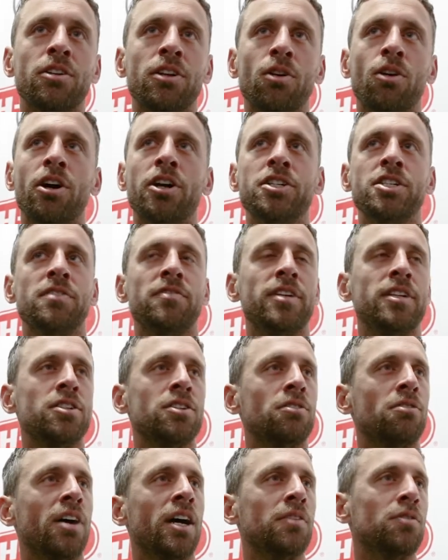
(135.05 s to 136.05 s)
you know,
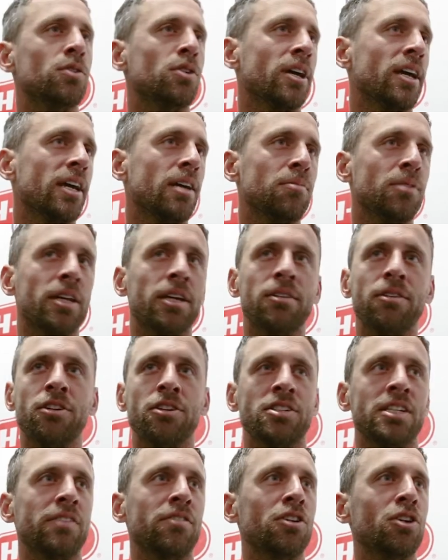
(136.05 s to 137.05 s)
RGV's a rival game that you
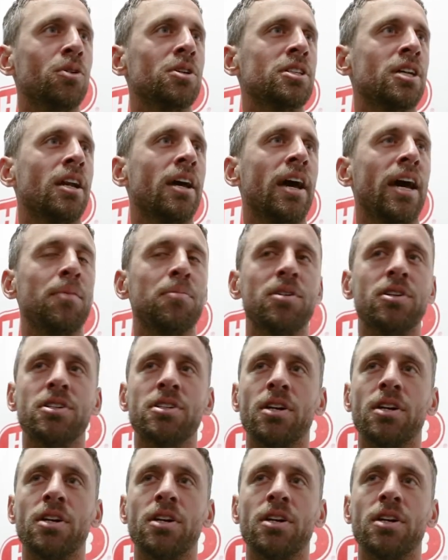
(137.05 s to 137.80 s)
just never know what's going to happen.